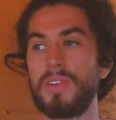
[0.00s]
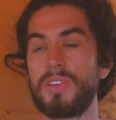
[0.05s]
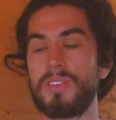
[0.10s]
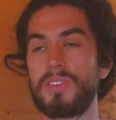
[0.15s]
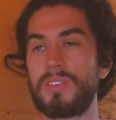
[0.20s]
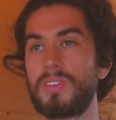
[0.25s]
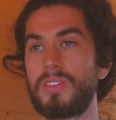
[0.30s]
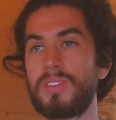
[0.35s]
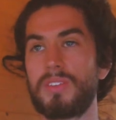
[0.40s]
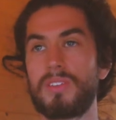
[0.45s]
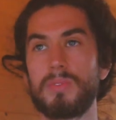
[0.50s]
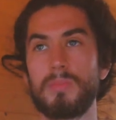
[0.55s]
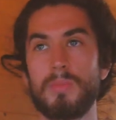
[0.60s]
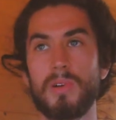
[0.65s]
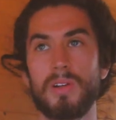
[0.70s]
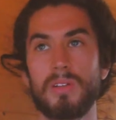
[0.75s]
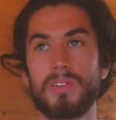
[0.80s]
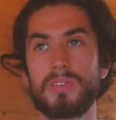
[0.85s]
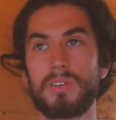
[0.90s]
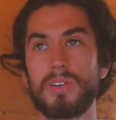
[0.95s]
is just
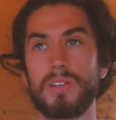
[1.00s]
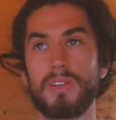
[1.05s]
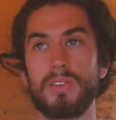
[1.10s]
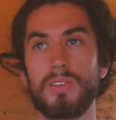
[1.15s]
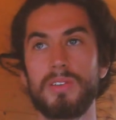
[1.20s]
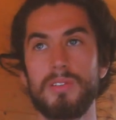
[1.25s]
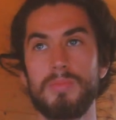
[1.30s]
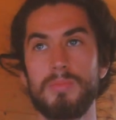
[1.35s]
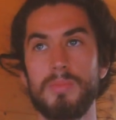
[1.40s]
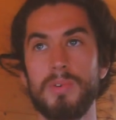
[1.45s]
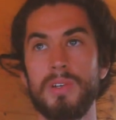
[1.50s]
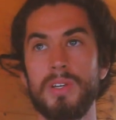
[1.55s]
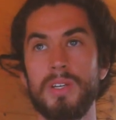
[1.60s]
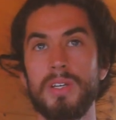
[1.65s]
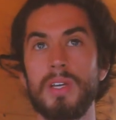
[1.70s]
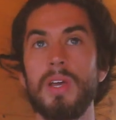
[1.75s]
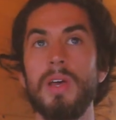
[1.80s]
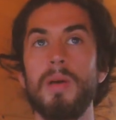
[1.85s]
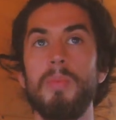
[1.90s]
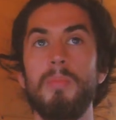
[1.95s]
small trickles of money.